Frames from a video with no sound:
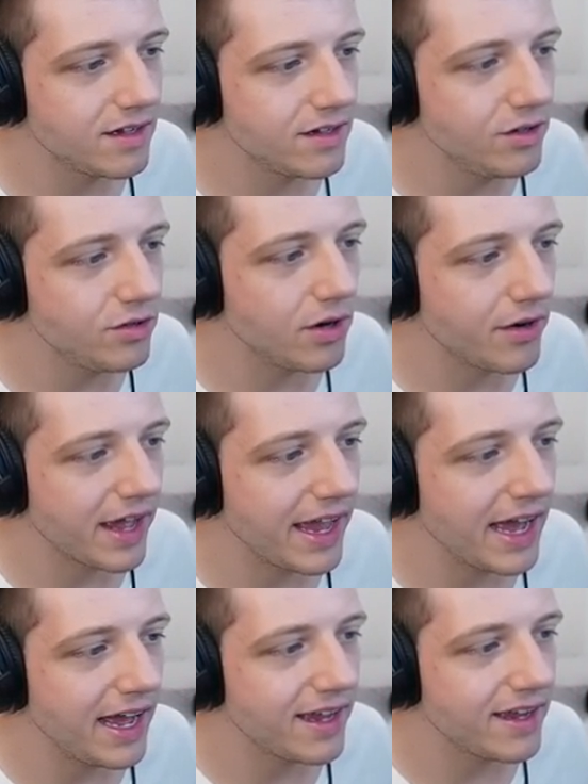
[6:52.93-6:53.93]
Ooh, okay,
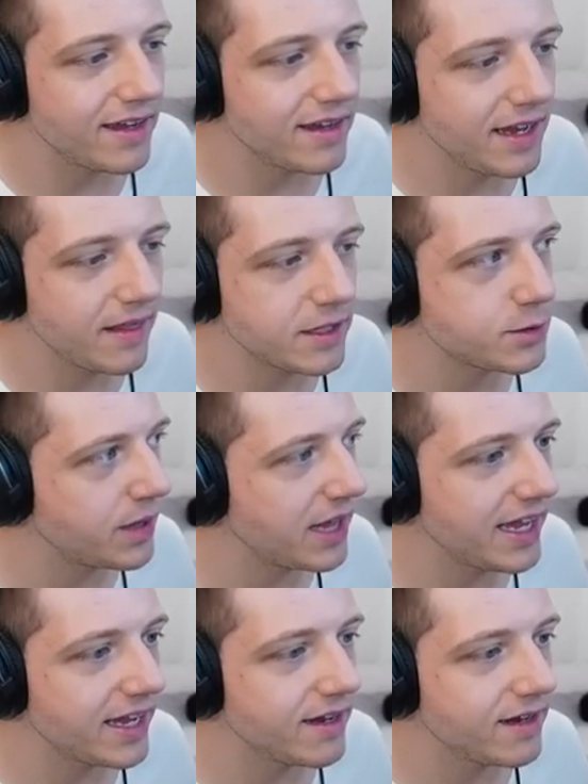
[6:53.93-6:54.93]
hi. Yeah, let's
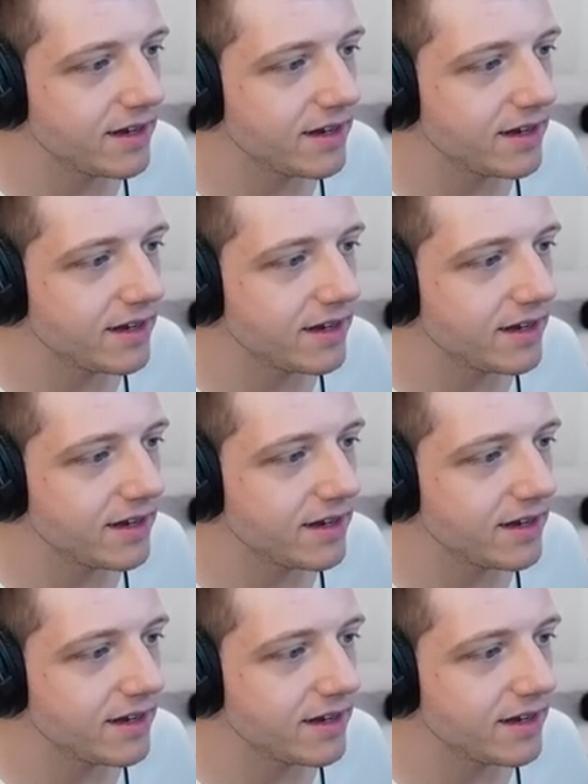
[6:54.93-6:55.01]
play.